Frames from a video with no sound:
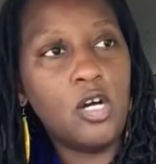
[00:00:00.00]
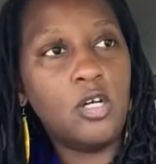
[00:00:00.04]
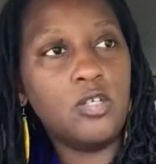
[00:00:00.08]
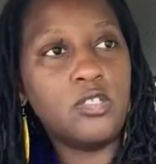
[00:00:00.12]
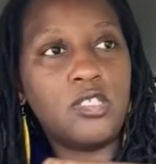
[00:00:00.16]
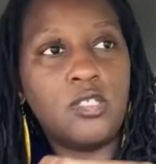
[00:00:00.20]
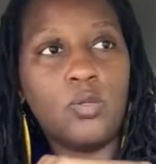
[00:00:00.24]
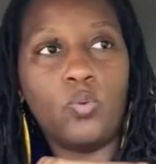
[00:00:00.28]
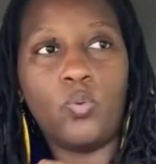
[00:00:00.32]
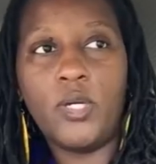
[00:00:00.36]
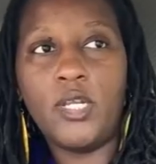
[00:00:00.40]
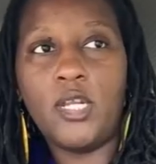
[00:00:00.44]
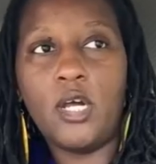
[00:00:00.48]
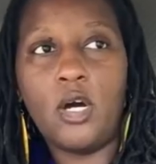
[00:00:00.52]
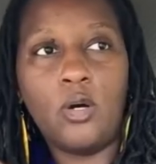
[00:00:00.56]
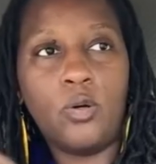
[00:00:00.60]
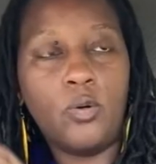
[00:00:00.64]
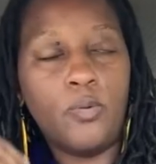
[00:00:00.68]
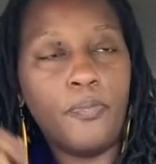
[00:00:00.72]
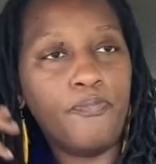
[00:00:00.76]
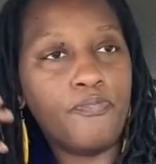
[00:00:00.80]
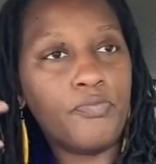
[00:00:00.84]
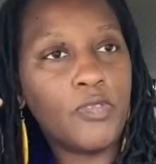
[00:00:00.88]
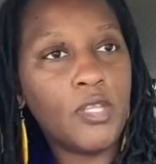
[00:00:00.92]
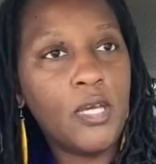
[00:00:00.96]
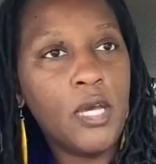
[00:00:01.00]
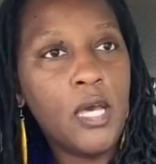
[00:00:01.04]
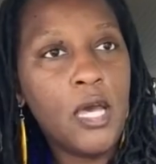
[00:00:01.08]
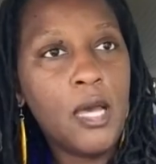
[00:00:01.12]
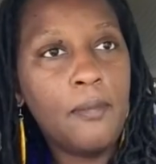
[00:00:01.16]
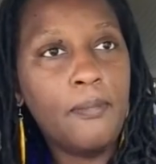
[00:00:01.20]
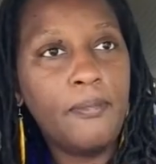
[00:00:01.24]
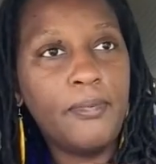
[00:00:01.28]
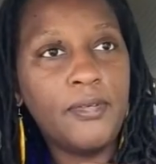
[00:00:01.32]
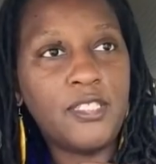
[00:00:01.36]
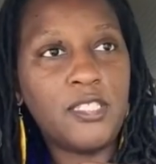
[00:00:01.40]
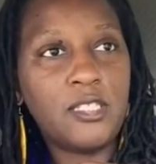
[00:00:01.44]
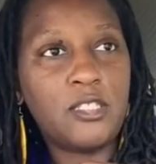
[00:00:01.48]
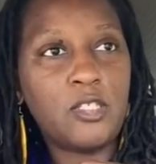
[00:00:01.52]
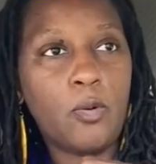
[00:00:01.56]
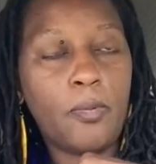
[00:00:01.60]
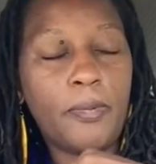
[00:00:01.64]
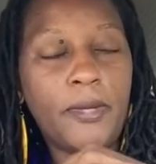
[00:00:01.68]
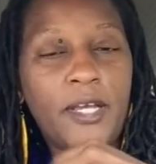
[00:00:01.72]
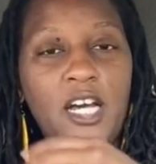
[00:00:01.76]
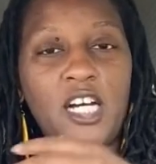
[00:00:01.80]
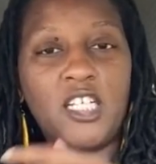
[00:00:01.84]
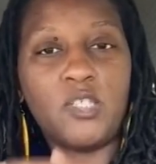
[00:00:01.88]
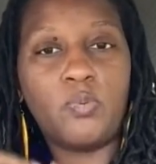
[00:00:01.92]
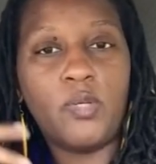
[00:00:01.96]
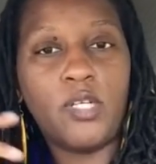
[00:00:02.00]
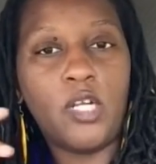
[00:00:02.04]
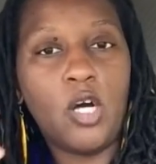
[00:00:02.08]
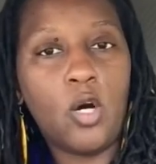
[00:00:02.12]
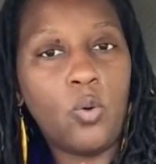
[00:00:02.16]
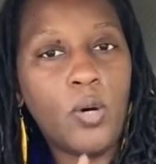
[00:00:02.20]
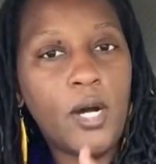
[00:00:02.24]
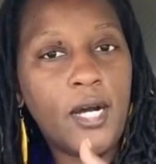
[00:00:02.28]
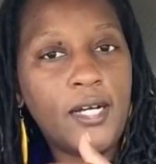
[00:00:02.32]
So we don't. So because we don't